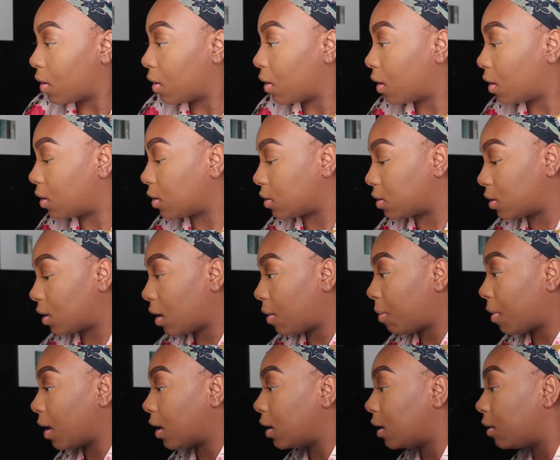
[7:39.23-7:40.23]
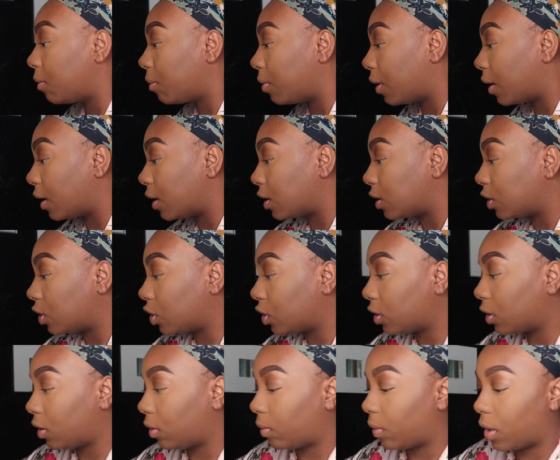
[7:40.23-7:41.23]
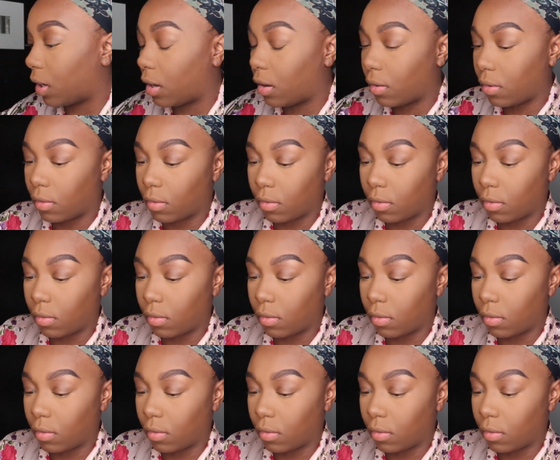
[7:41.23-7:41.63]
That is not my damn brush. Here we go.